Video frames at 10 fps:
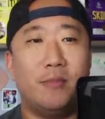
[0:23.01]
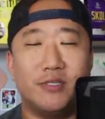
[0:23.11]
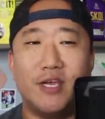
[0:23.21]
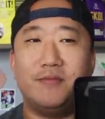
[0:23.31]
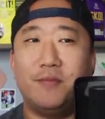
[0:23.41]

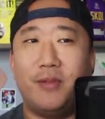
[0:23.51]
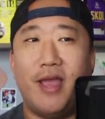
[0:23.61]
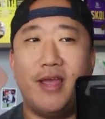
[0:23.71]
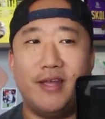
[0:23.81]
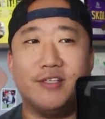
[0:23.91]
Presumptive
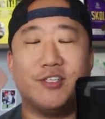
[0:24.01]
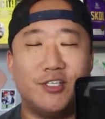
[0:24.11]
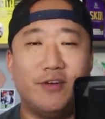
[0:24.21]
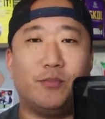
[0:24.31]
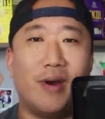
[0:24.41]
plan is to
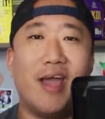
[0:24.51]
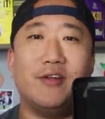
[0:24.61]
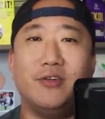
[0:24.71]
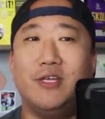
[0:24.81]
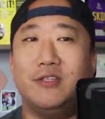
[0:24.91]
shift
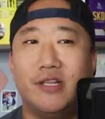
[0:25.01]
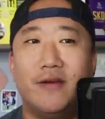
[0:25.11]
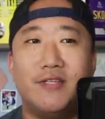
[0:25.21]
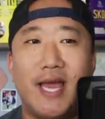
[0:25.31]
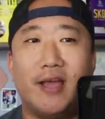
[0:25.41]
Brian O'Neill to
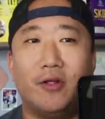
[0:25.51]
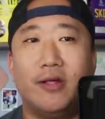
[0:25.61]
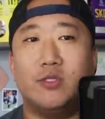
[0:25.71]
left tackle,